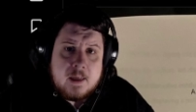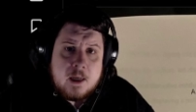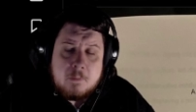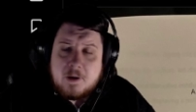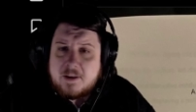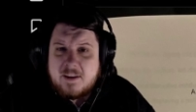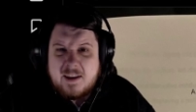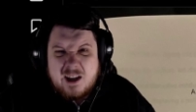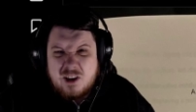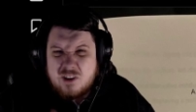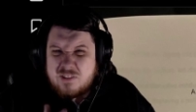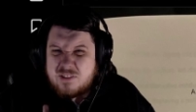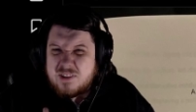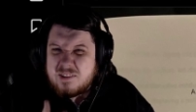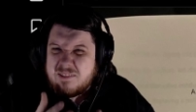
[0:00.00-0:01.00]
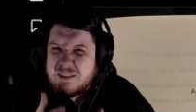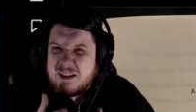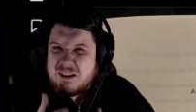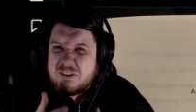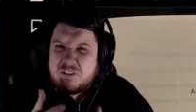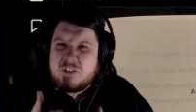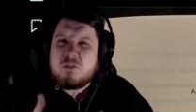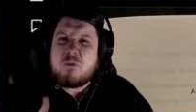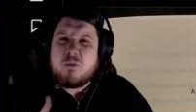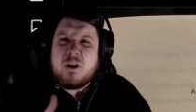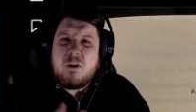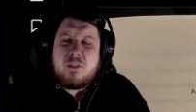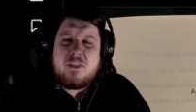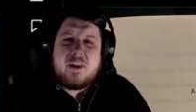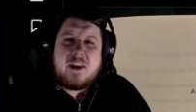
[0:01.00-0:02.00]
But here's the here's the
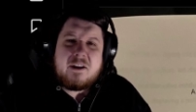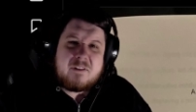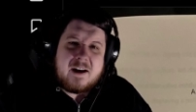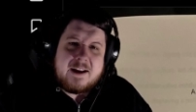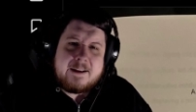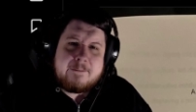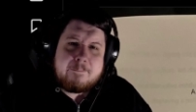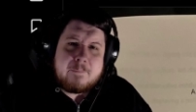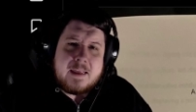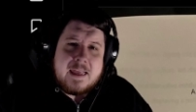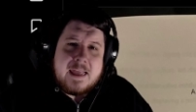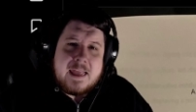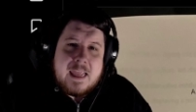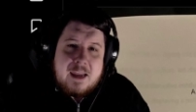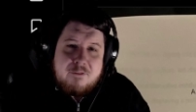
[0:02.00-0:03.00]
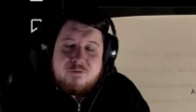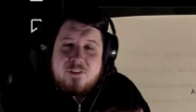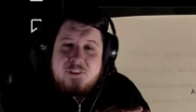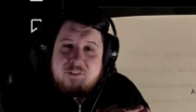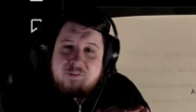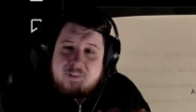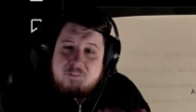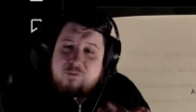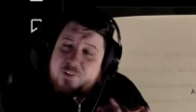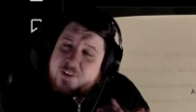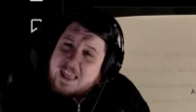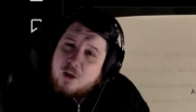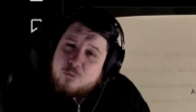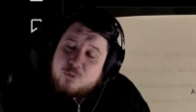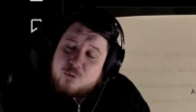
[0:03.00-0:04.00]
real thing, right? If the if the
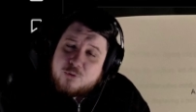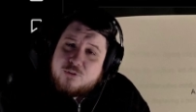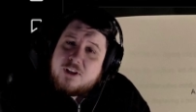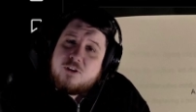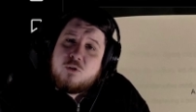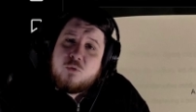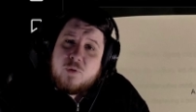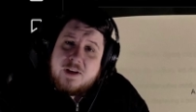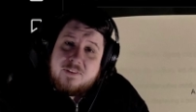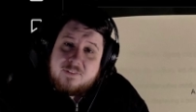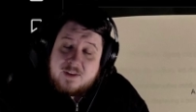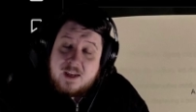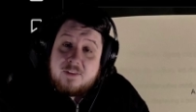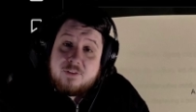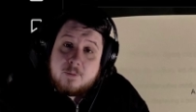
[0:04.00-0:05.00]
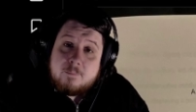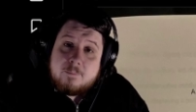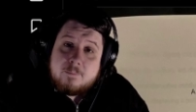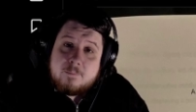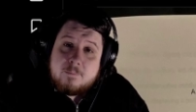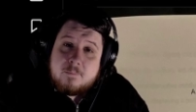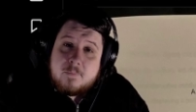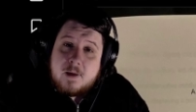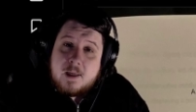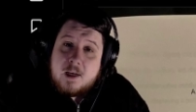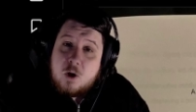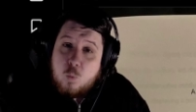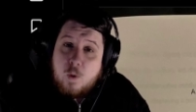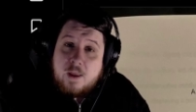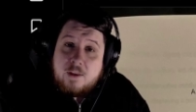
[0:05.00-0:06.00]
councils didn't reinstate them and
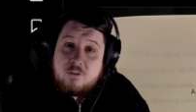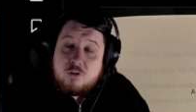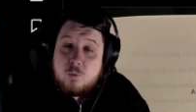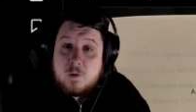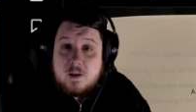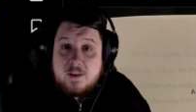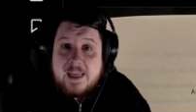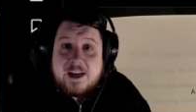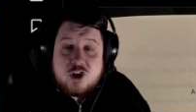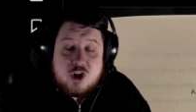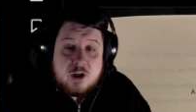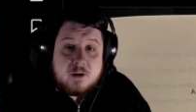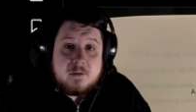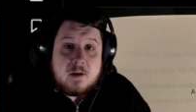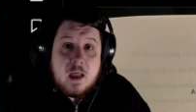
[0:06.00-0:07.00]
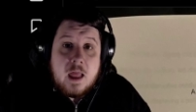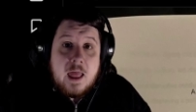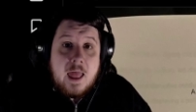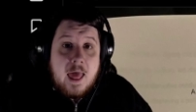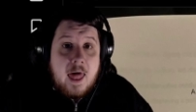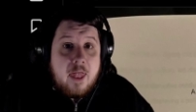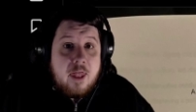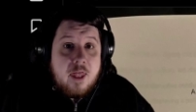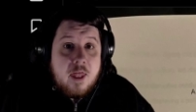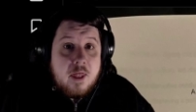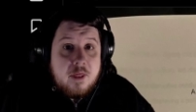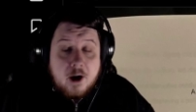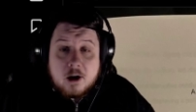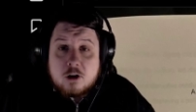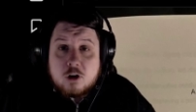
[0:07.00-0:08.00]
it went to an election,
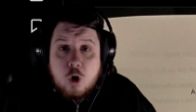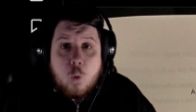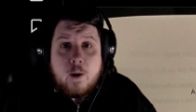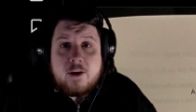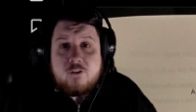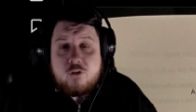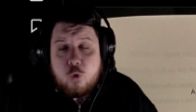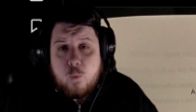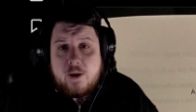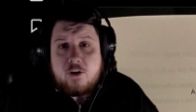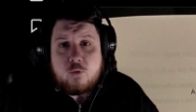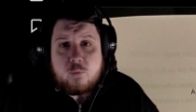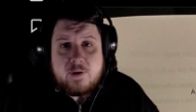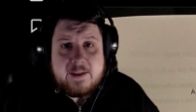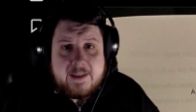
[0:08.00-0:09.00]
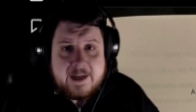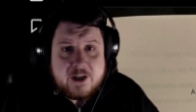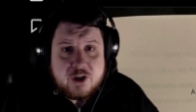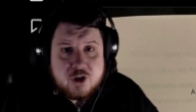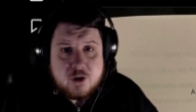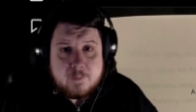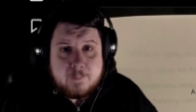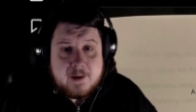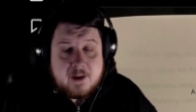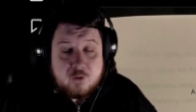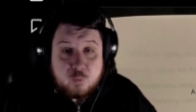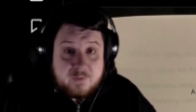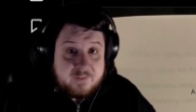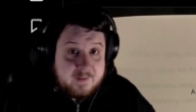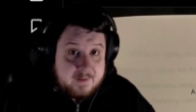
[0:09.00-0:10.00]
they're going to win re-election because
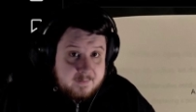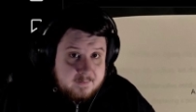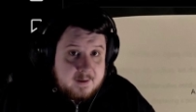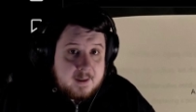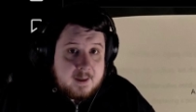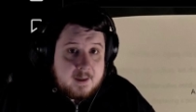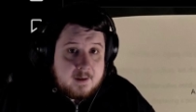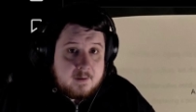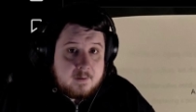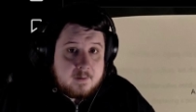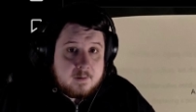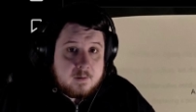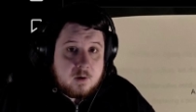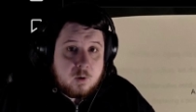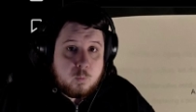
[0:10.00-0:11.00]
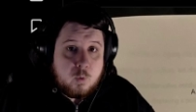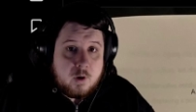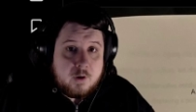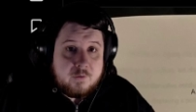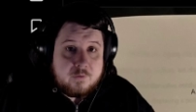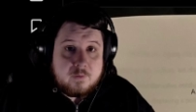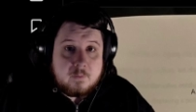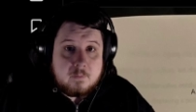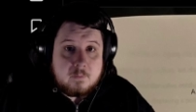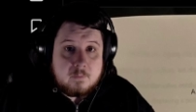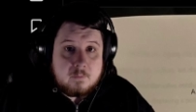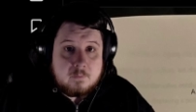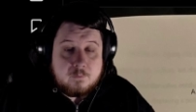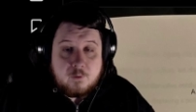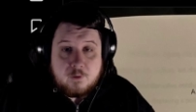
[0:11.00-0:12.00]
what they did was
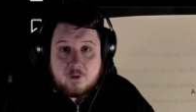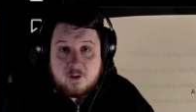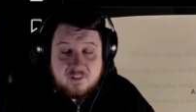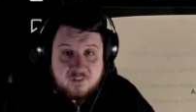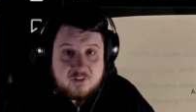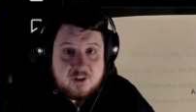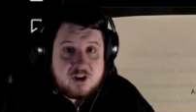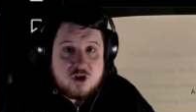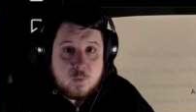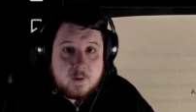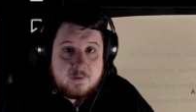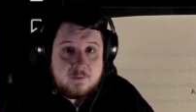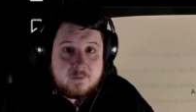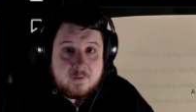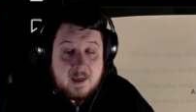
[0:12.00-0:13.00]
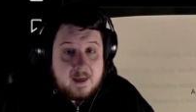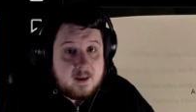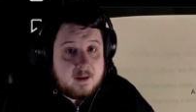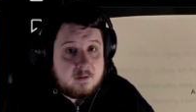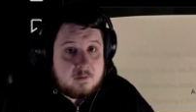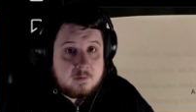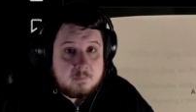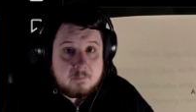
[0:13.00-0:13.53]
for their constituents and